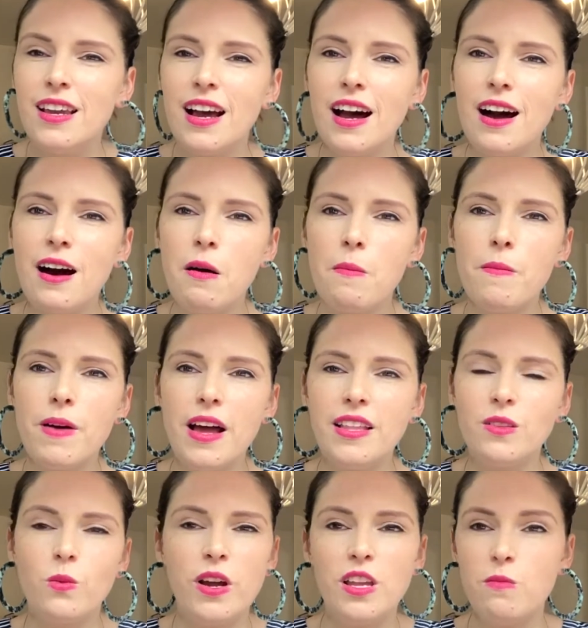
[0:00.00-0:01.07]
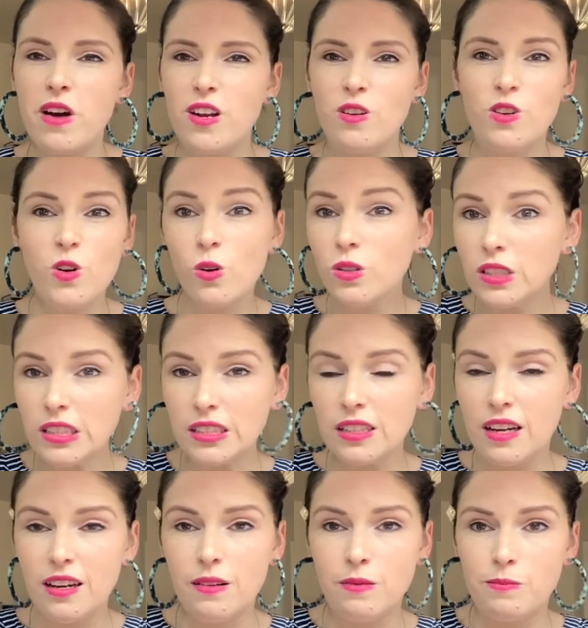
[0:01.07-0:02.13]
Um, and the way you might not call it
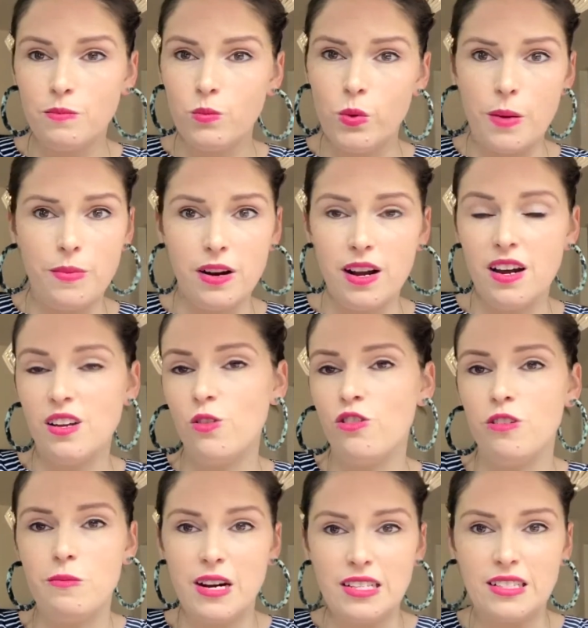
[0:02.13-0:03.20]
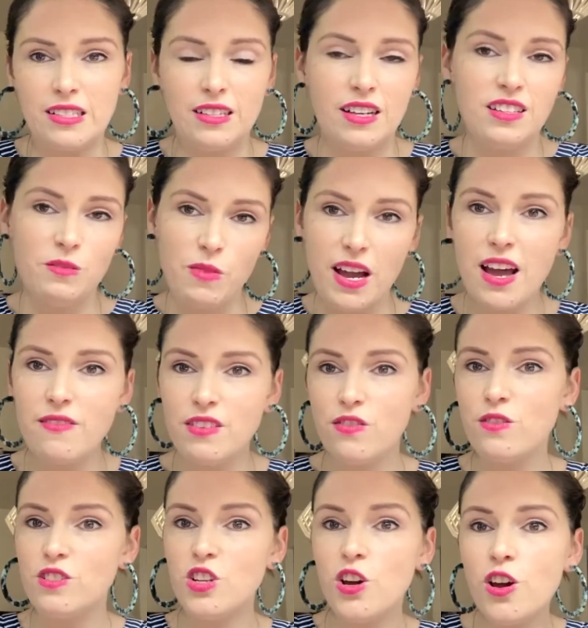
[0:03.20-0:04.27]
a webinar or a masterclass, you might have
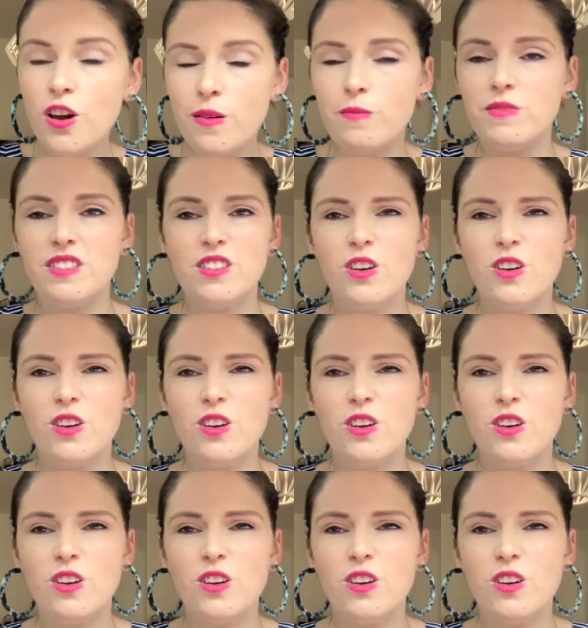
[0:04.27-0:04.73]
different terms.